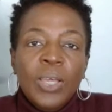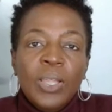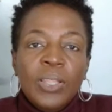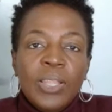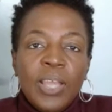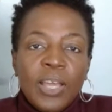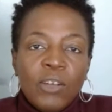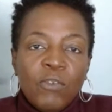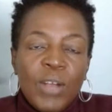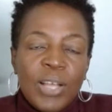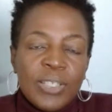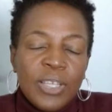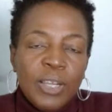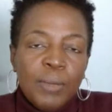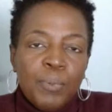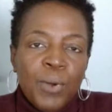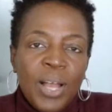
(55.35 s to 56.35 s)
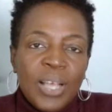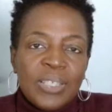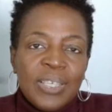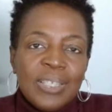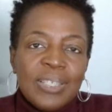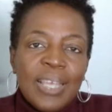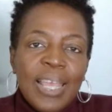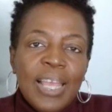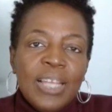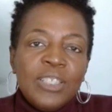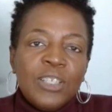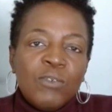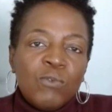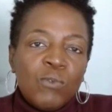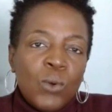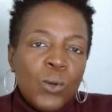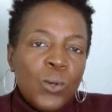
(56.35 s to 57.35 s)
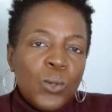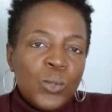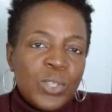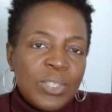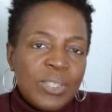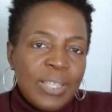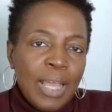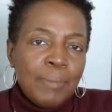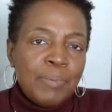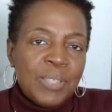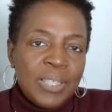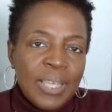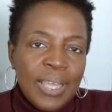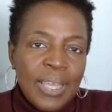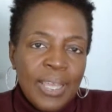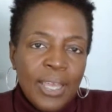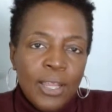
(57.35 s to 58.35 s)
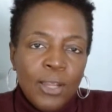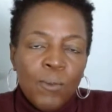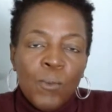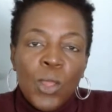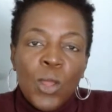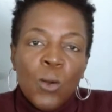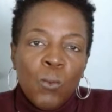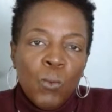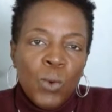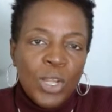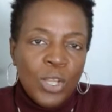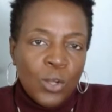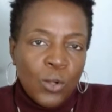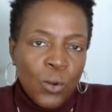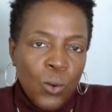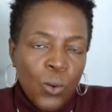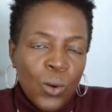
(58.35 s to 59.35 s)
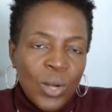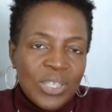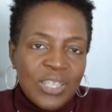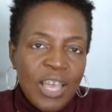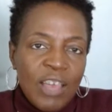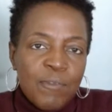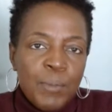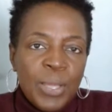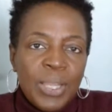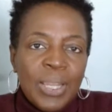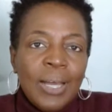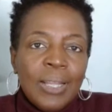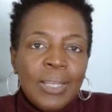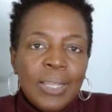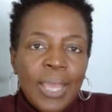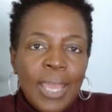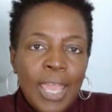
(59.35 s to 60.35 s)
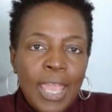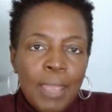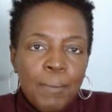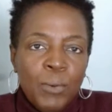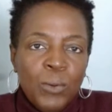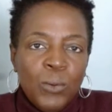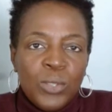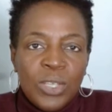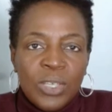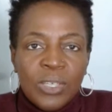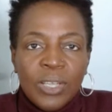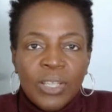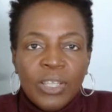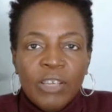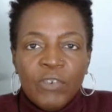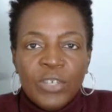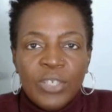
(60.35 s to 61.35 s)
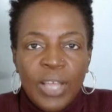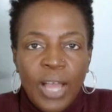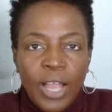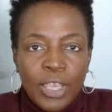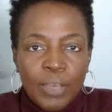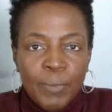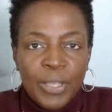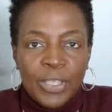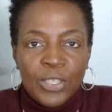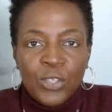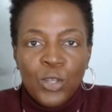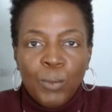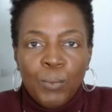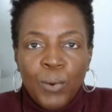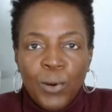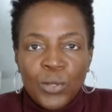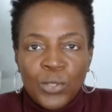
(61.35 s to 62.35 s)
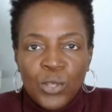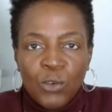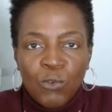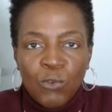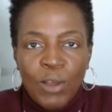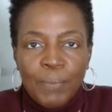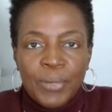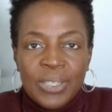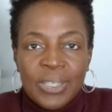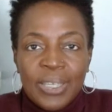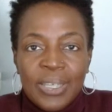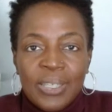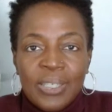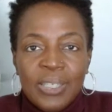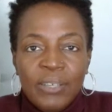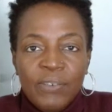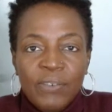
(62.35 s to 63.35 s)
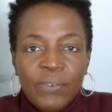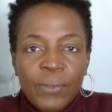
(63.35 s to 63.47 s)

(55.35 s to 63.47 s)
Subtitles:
Now, the resident process agent role steps in when the courts have been unable to deliver documents to the personal representative,